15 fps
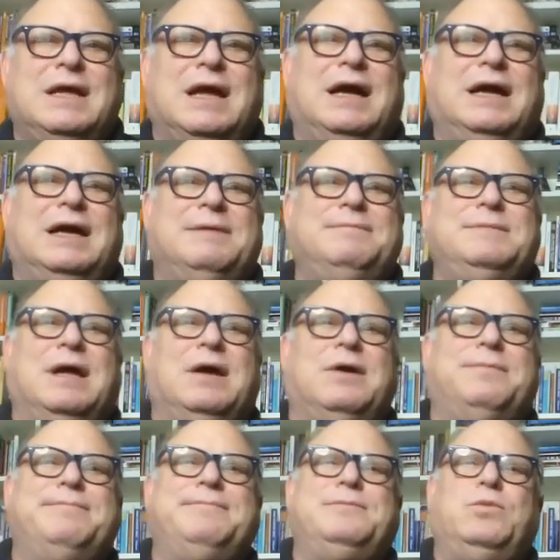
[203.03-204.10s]

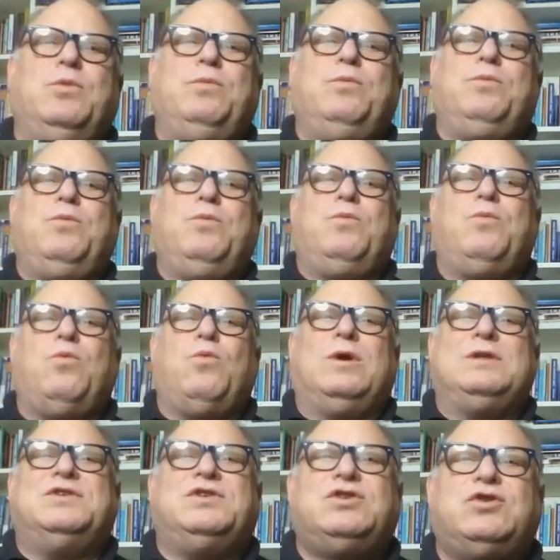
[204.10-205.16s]
Now,
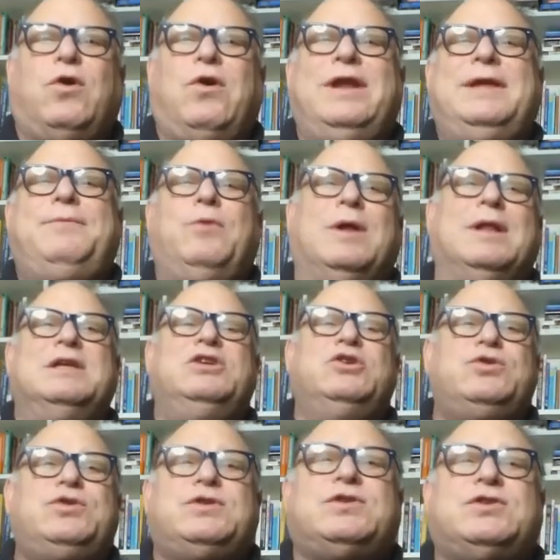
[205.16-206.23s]
what's a story? Well, a
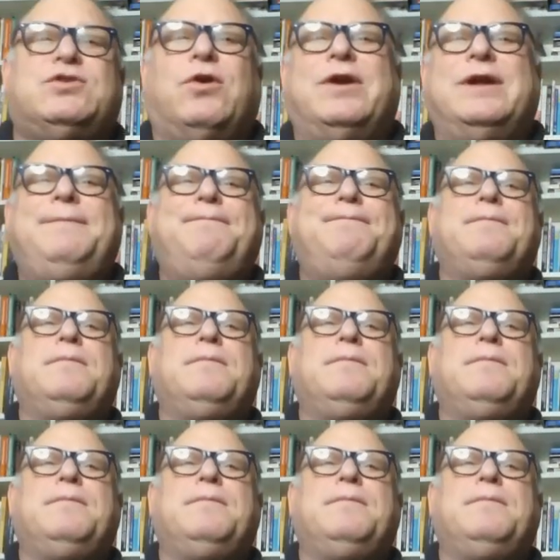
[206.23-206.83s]
user story